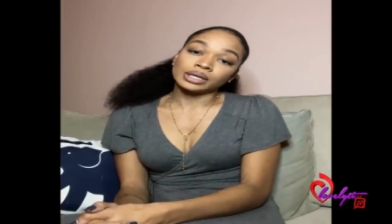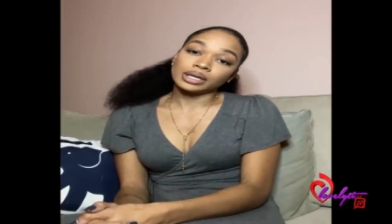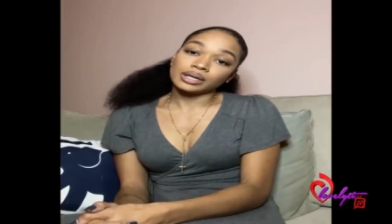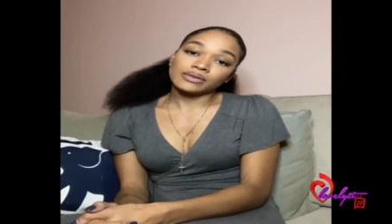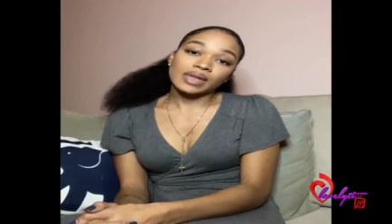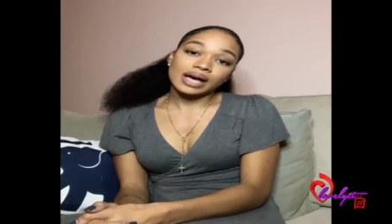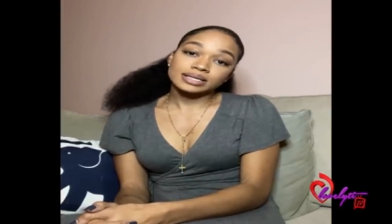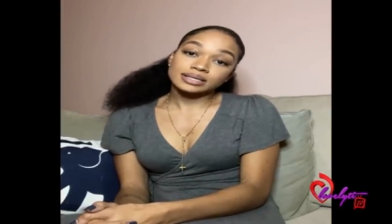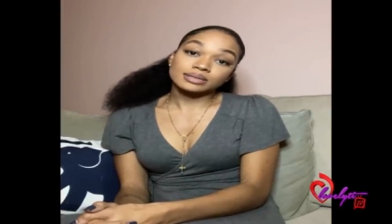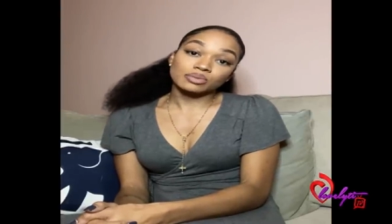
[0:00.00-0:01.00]
And
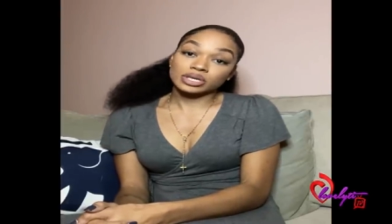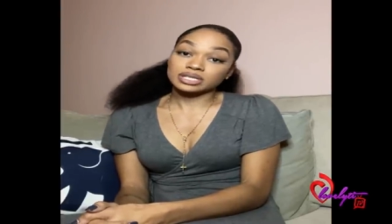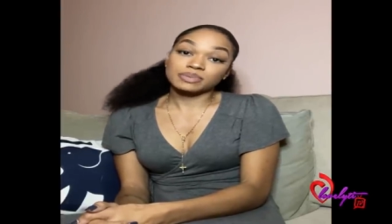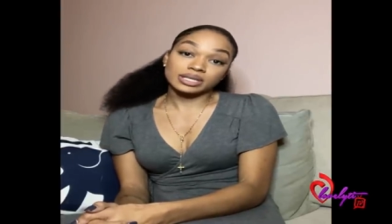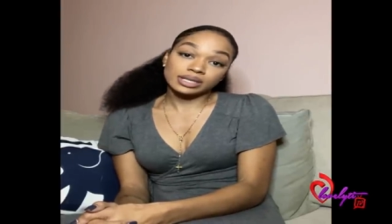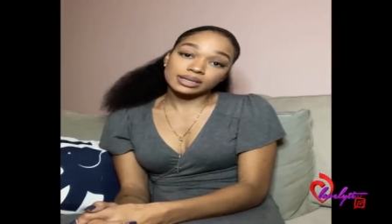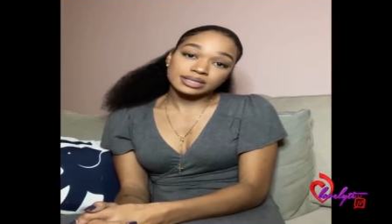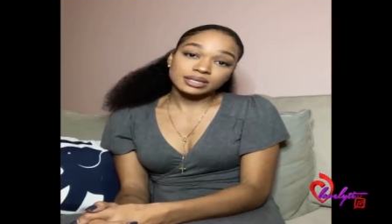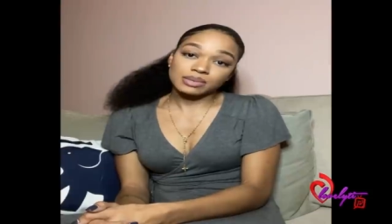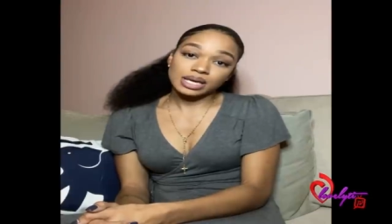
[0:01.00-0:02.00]
that's what has been done
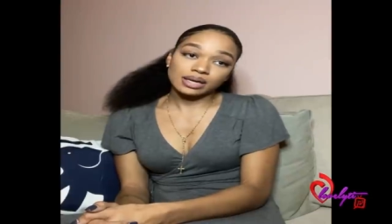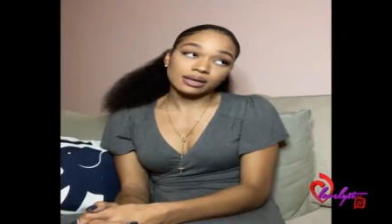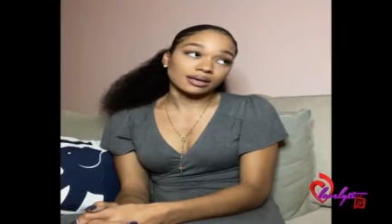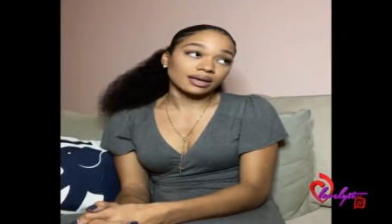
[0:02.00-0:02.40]
to me.